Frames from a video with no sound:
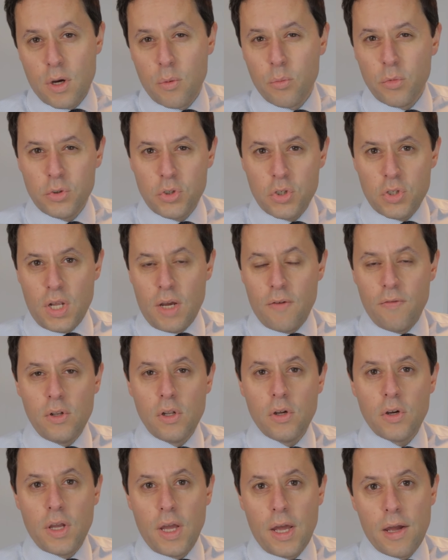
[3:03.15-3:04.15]
and we'll just have a
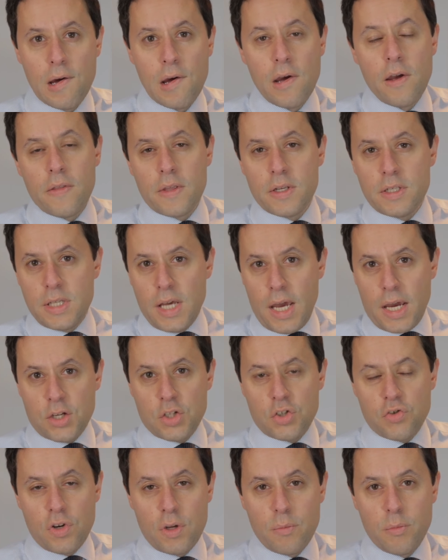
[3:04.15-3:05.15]
look at the
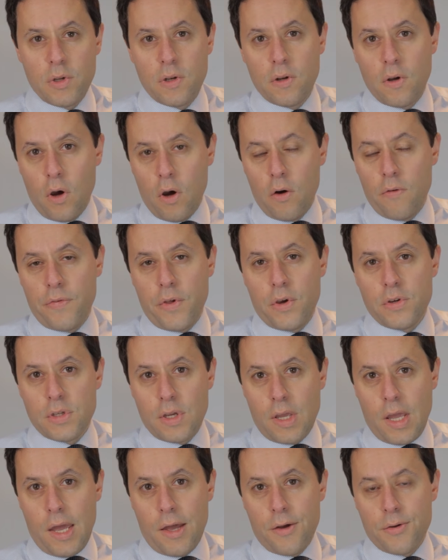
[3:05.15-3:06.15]
tax treatment of those
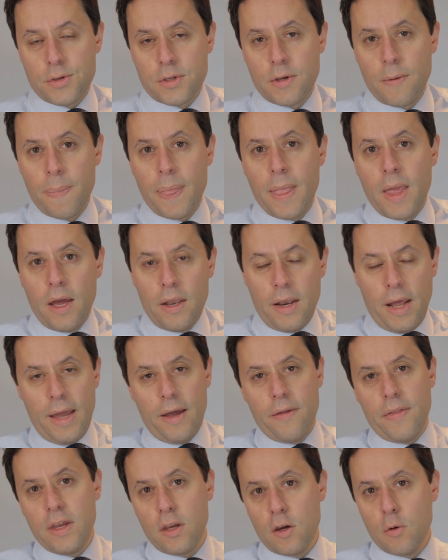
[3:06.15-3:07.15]
accounts and
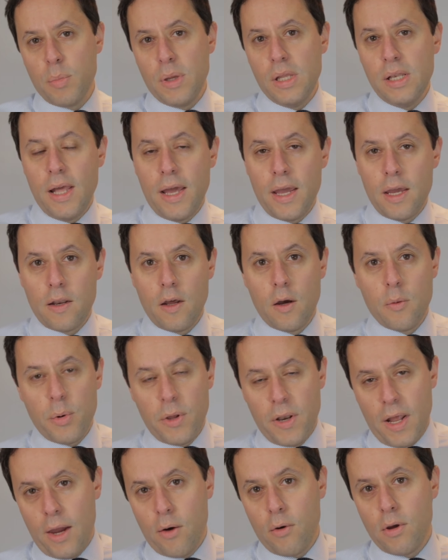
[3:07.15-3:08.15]
how they could be layered up
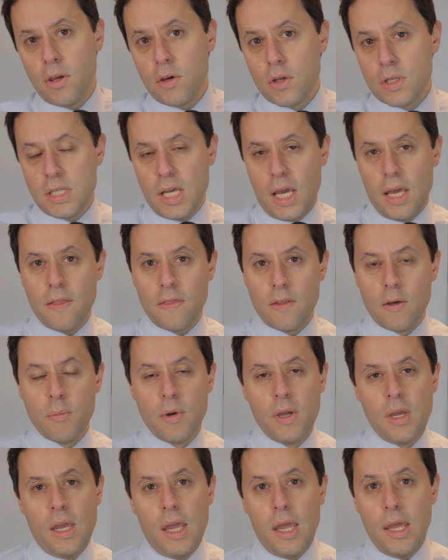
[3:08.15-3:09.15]
and how he could take them
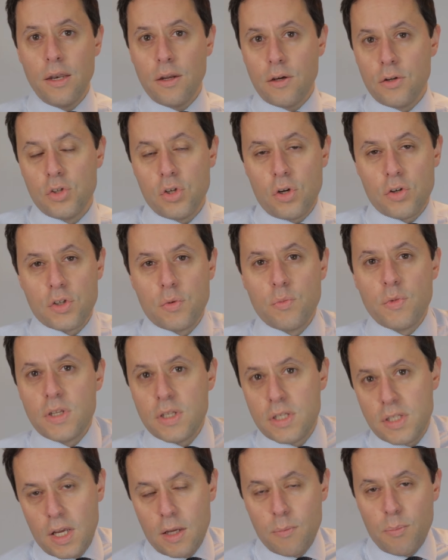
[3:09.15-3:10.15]
in conjunction with
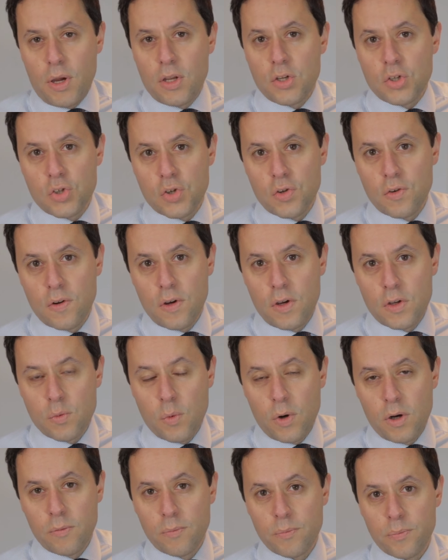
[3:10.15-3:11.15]
his state pension as
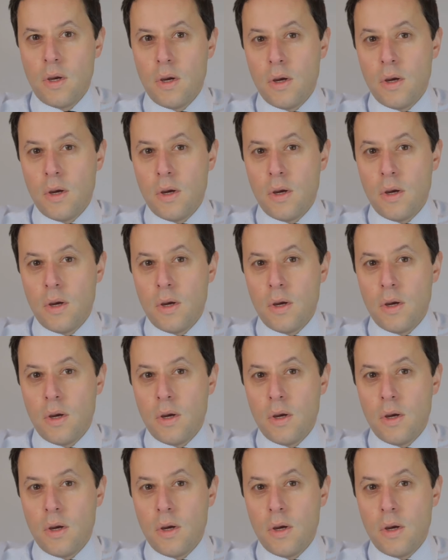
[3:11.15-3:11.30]
well.